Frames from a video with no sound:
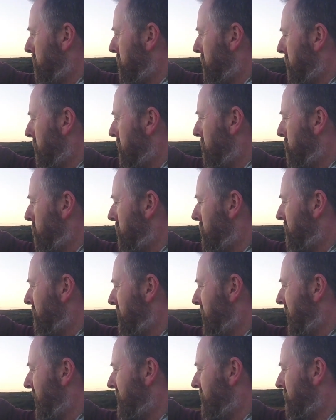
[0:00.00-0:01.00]
Kind of where's
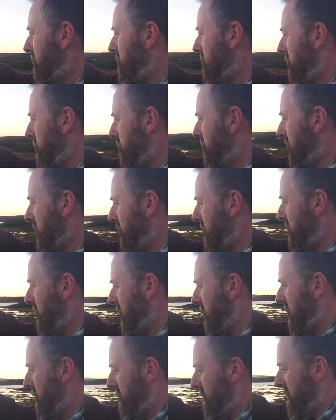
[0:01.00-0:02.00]
the end? So I've taken
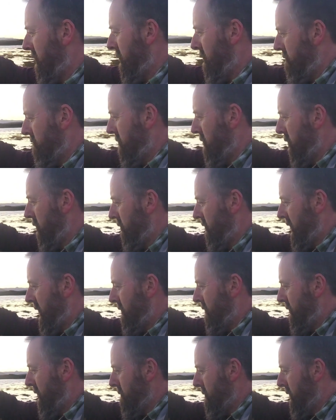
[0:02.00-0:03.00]
that. I lost
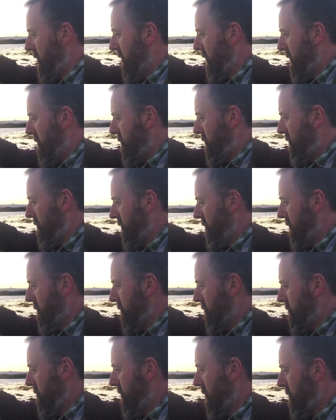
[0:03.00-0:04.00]
count of how many that was, because
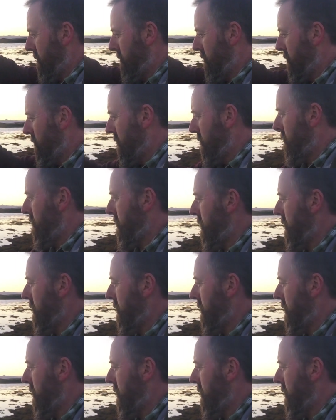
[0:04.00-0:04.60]
I was talking to